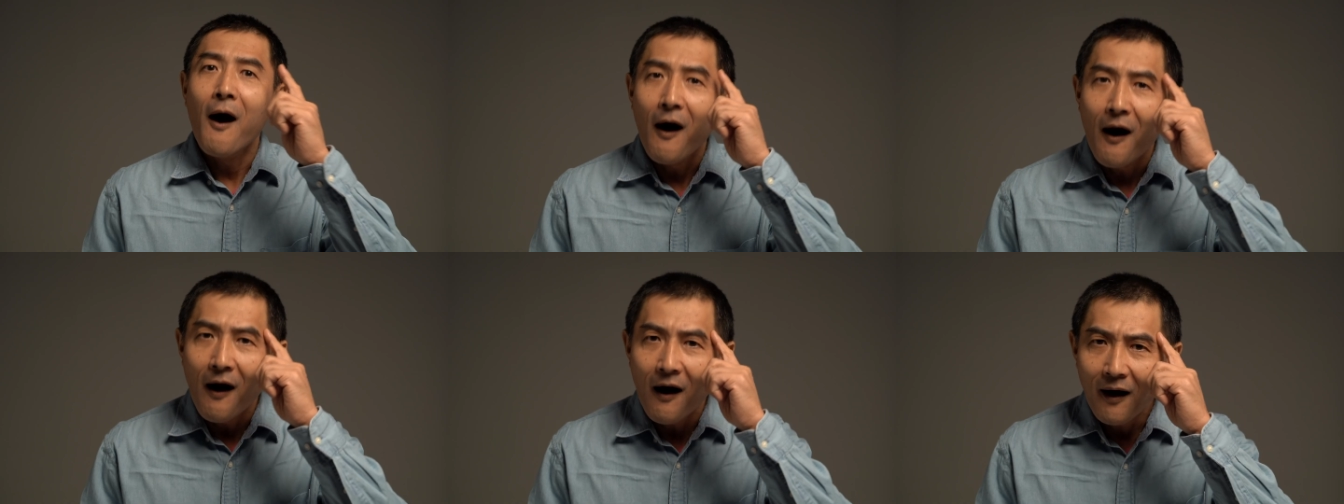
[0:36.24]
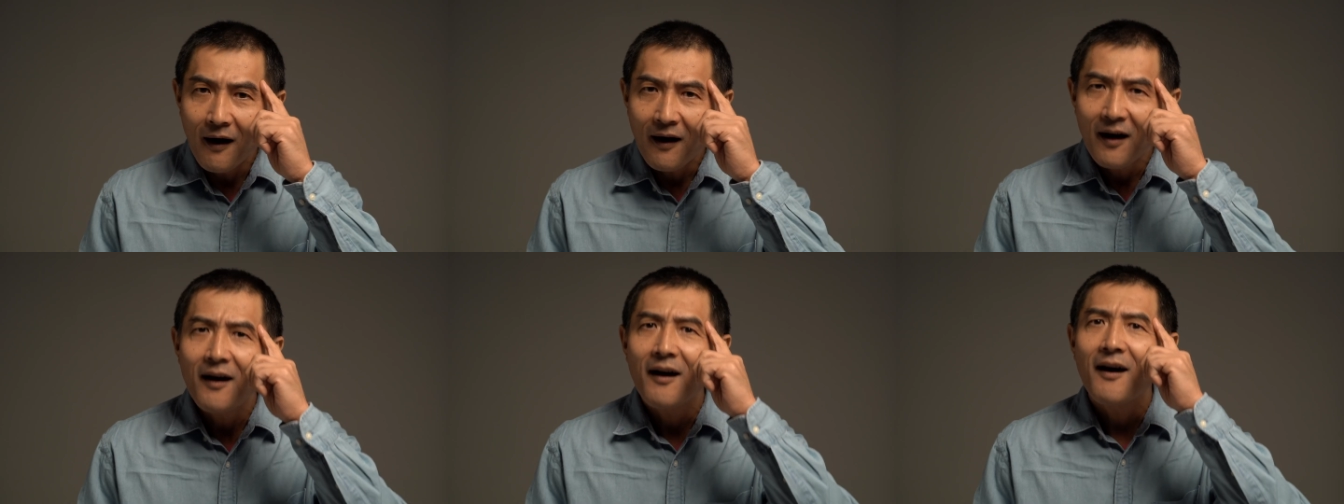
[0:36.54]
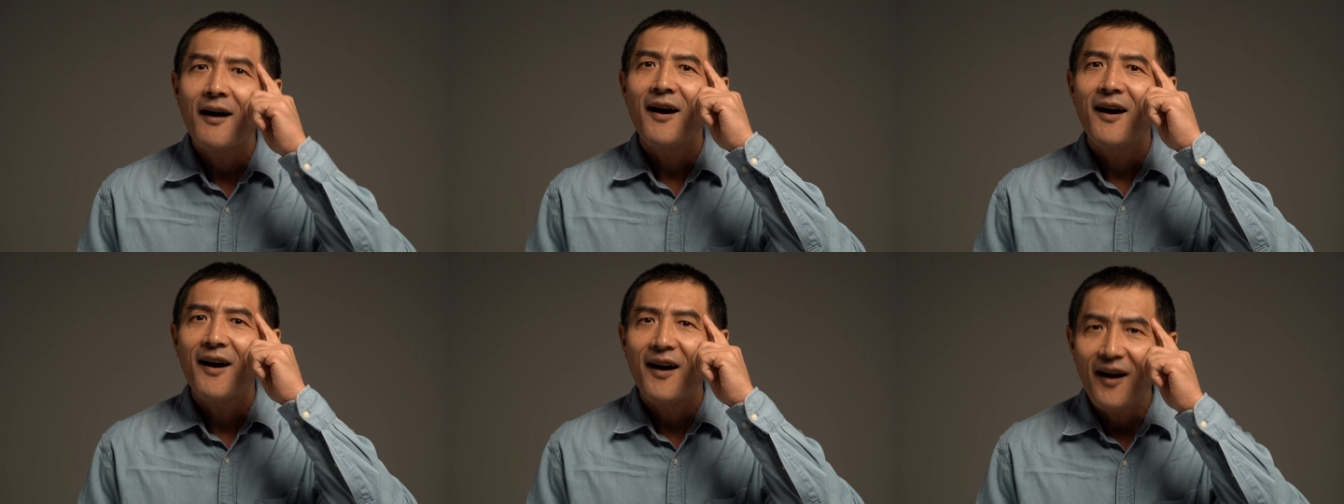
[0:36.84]
lot better
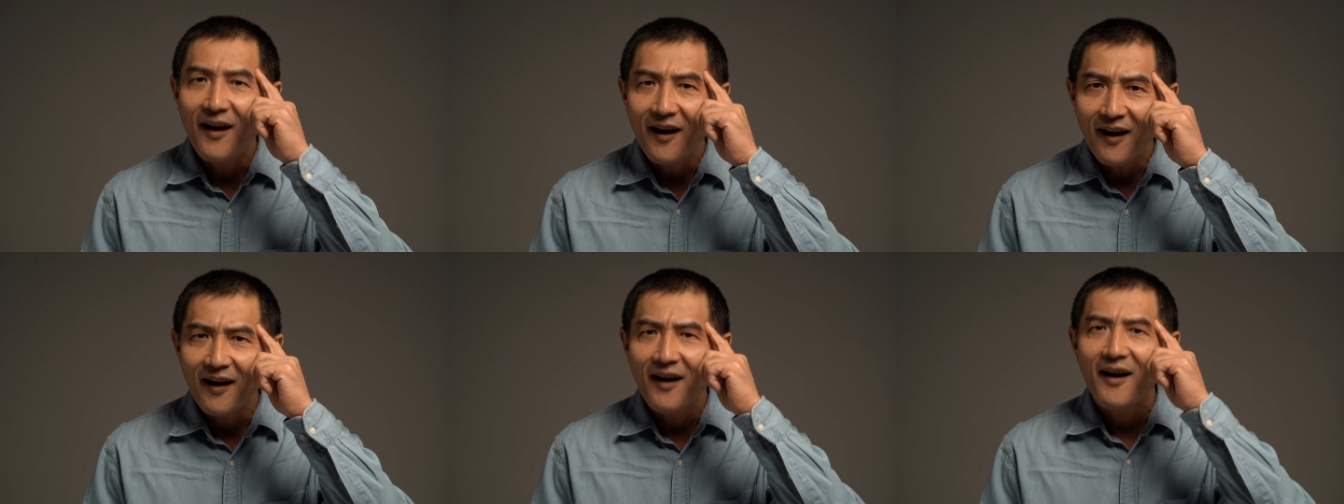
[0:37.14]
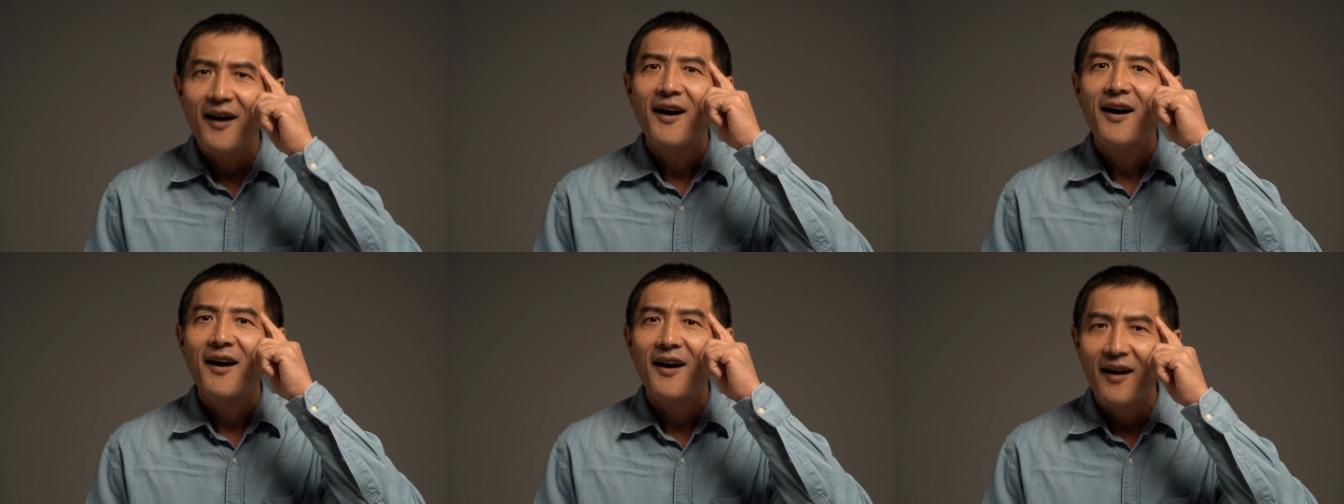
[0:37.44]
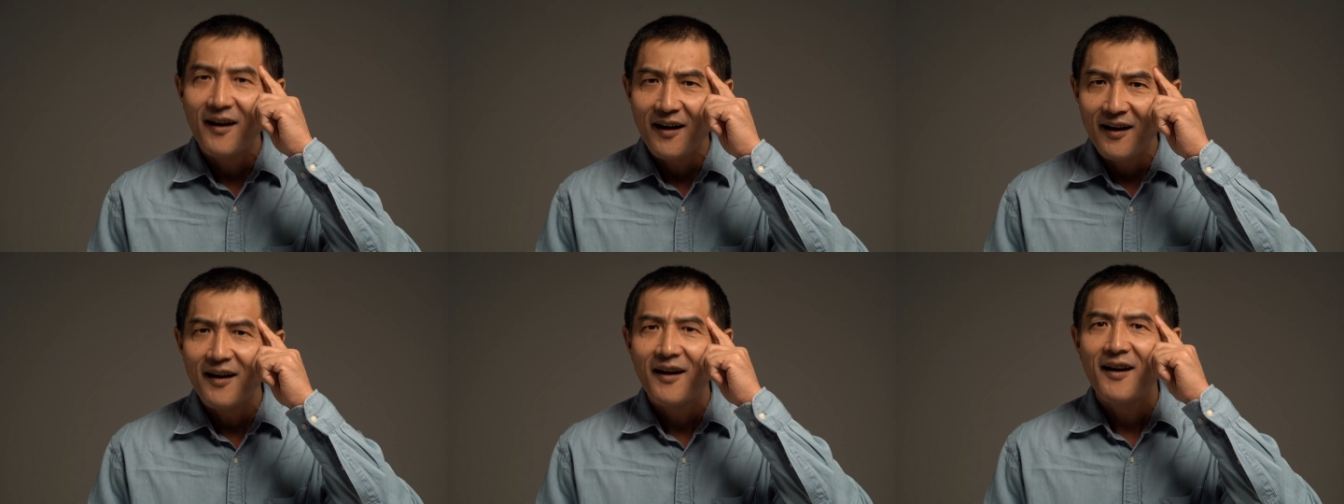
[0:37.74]
and you're far
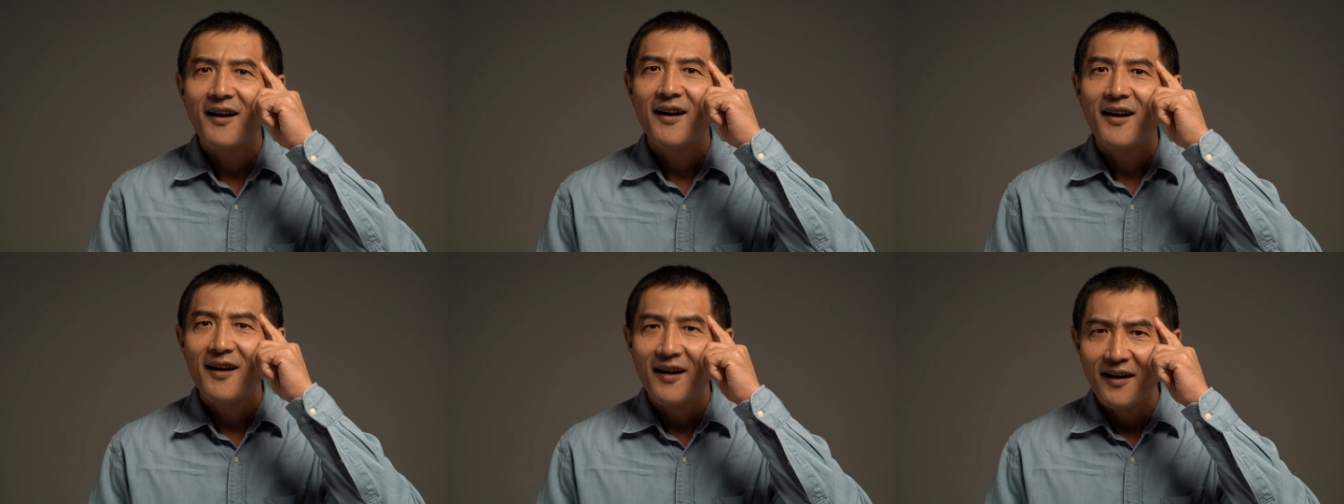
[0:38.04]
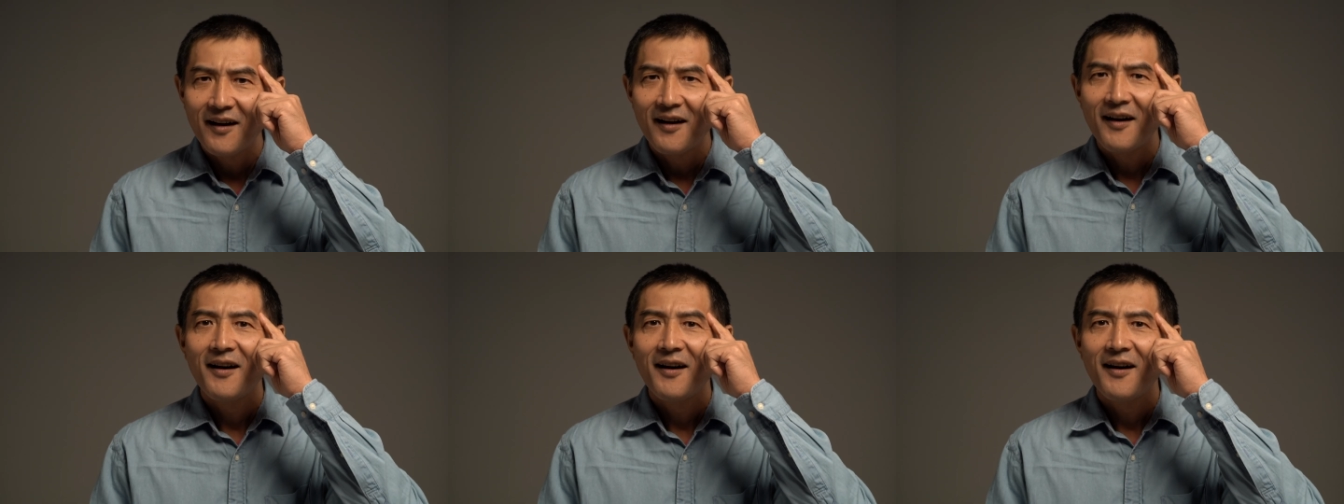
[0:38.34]
more likely to click